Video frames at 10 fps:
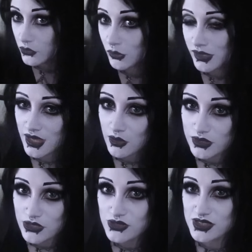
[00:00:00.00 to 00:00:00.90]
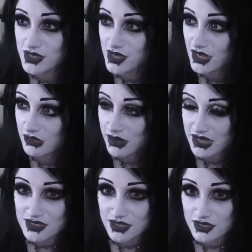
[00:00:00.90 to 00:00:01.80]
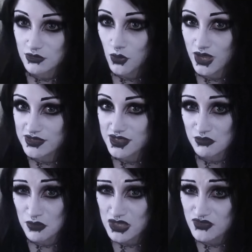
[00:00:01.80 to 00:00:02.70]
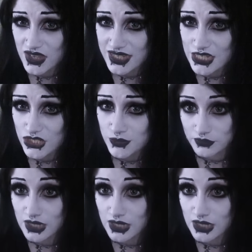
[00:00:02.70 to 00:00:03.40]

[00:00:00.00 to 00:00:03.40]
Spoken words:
Normally I would use the Ilmasqua White Skin Base Foundation.